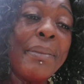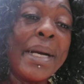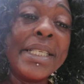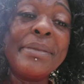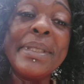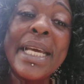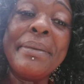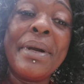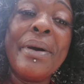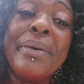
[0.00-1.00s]
My husband let
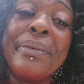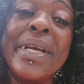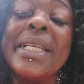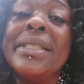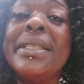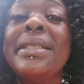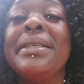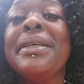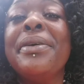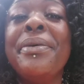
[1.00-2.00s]
him go and run into
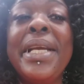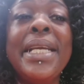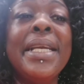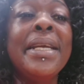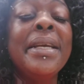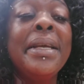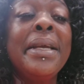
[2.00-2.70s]
the creek,